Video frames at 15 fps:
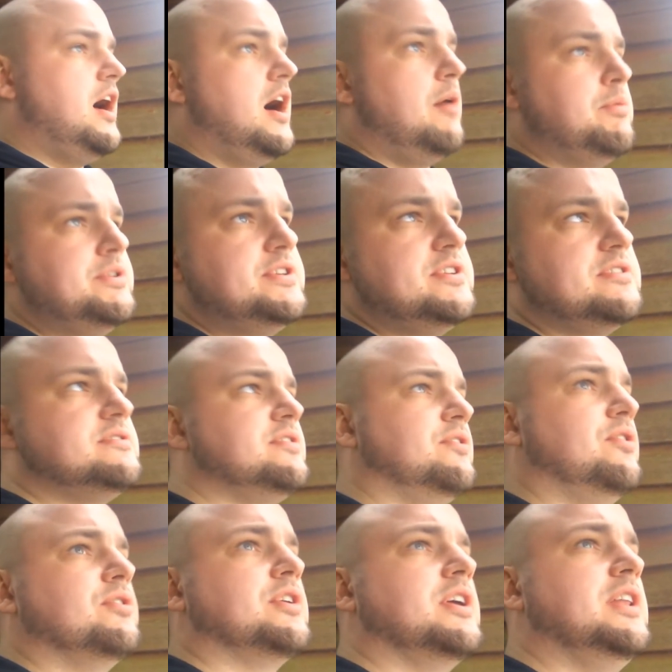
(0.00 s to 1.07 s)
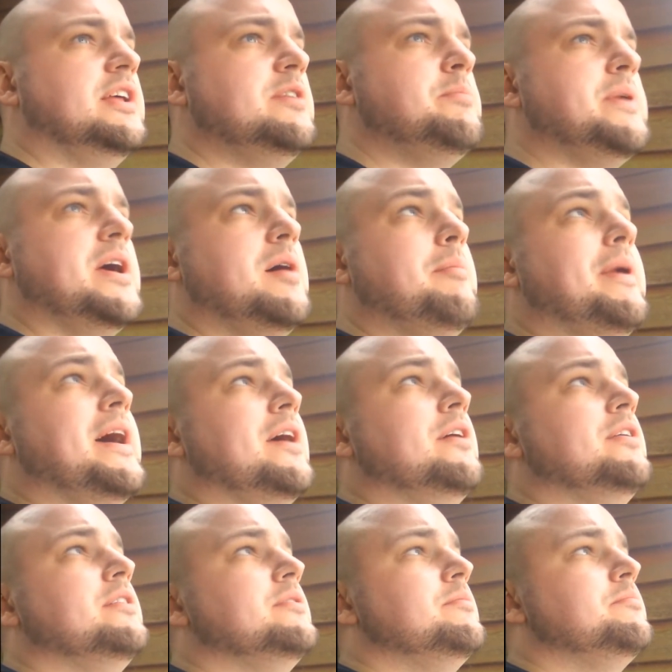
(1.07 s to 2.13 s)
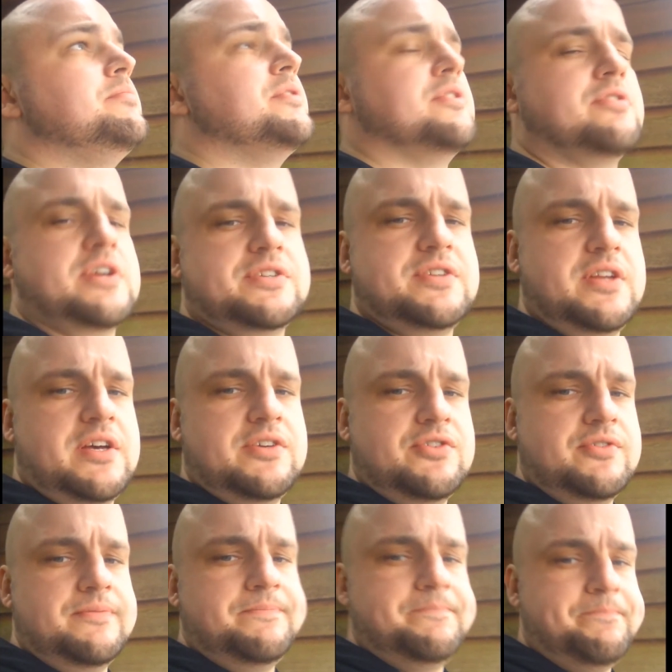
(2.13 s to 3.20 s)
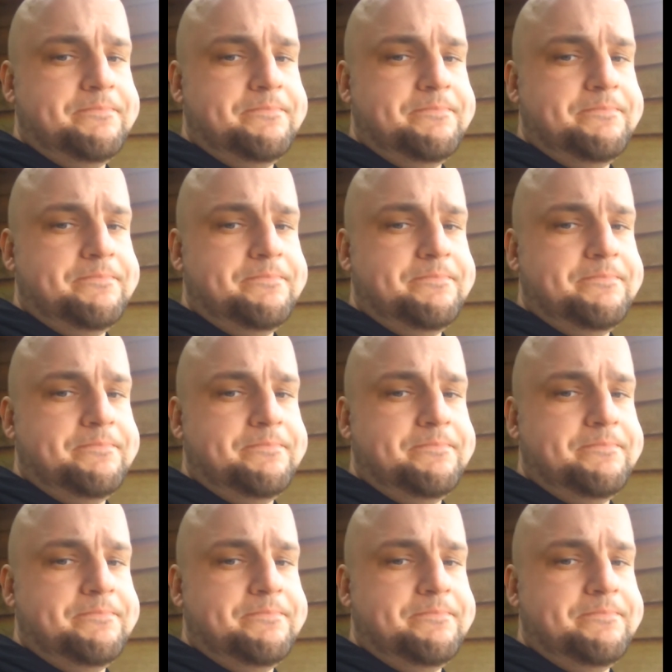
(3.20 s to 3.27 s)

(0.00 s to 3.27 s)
I wanted to talk a little bit about procrastination.